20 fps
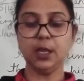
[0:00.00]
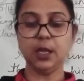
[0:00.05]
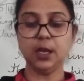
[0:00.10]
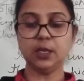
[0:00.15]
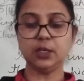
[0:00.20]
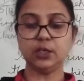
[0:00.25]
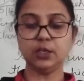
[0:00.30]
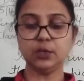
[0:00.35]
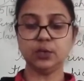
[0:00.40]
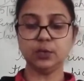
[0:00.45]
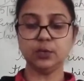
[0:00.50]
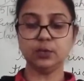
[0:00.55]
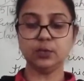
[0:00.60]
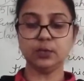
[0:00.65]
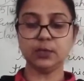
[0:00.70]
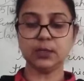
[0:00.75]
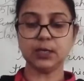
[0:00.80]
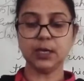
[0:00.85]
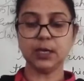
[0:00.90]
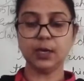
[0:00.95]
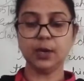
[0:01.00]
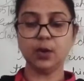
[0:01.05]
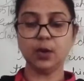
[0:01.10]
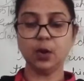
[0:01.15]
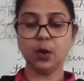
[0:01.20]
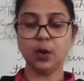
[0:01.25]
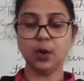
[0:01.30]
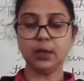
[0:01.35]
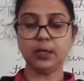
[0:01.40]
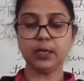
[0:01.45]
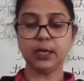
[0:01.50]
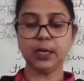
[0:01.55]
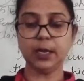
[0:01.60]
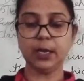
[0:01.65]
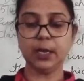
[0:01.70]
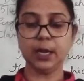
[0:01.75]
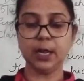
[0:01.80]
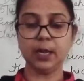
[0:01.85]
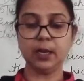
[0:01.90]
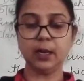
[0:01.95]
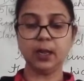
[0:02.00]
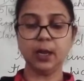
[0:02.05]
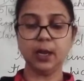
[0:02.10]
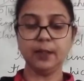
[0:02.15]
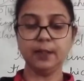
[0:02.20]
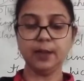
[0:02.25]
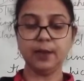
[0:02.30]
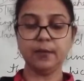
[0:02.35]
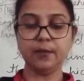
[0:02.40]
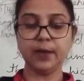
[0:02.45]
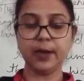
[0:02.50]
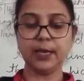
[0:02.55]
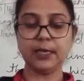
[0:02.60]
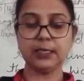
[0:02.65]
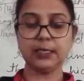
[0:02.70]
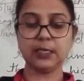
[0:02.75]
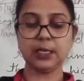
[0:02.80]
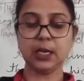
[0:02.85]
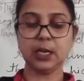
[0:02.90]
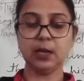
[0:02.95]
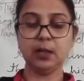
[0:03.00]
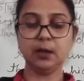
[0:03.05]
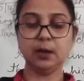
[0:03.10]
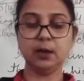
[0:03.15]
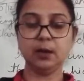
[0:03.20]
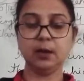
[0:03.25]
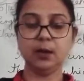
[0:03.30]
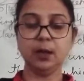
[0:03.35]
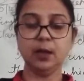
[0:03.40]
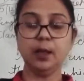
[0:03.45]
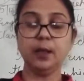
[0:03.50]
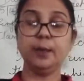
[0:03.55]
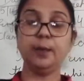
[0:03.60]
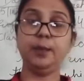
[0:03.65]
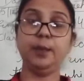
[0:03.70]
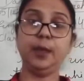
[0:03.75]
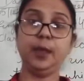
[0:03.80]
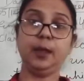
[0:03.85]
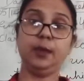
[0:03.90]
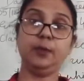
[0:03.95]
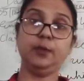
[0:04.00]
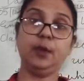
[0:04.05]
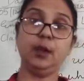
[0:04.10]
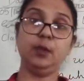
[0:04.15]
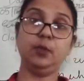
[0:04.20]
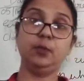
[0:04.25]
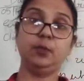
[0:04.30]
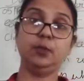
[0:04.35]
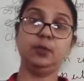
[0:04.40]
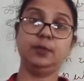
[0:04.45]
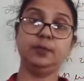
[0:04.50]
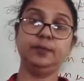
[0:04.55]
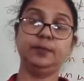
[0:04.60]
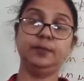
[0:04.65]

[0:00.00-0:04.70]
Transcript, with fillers: It shows a dot in an otherwise clear background.